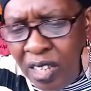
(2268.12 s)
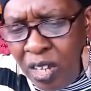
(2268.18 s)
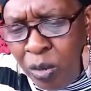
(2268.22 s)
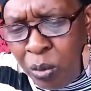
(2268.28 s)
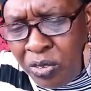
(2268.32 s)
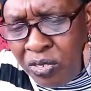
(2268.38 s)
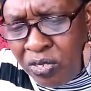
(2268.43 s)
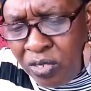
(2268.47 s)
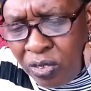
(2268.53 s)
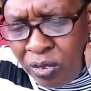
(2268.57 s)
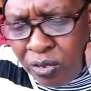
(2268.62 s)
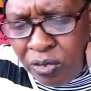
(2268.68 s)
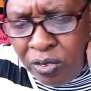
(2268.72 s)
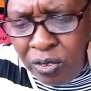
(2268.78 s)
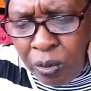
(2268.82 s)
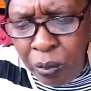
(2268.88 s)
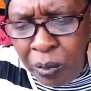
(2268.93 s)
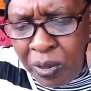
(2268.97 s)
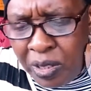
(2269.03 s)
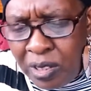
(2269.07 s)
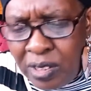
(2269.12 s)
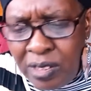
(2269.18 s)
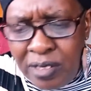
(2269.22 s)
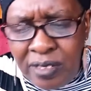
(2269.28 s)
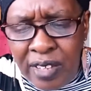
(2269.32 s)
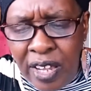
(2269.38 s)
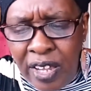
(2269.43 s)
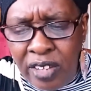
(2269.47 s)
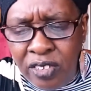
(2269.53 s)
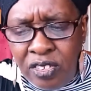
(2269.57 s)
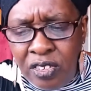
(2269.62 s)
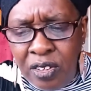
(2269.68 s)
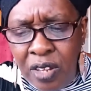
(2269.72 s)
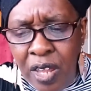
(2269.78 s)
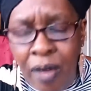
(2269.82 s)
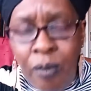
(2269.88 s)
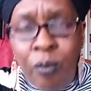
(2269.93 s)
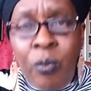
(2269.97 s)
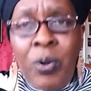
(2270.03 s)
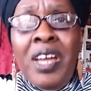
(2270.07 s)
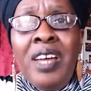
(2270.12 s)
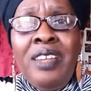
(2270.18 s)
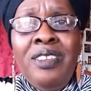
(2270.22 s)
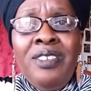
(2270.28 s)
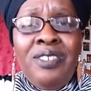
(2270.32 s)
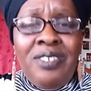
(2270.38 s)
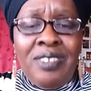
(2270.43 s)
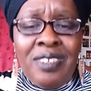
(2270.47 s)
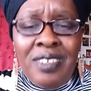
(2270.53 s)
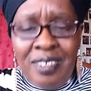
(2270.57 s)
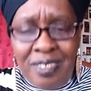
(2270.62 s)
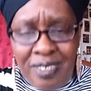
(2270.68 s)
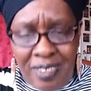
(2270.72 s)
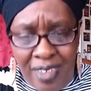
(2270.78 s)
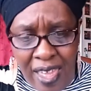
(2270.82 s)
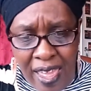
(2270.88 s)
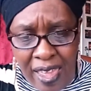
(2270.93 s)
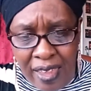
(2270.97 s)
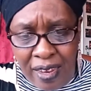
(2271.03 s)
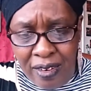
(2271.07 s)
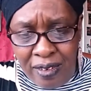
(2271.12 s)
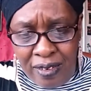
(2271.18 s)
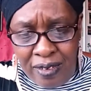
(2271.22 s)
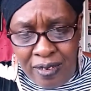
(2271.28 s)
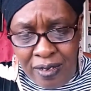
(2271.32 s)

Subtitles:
It was due to the realization, and we understood that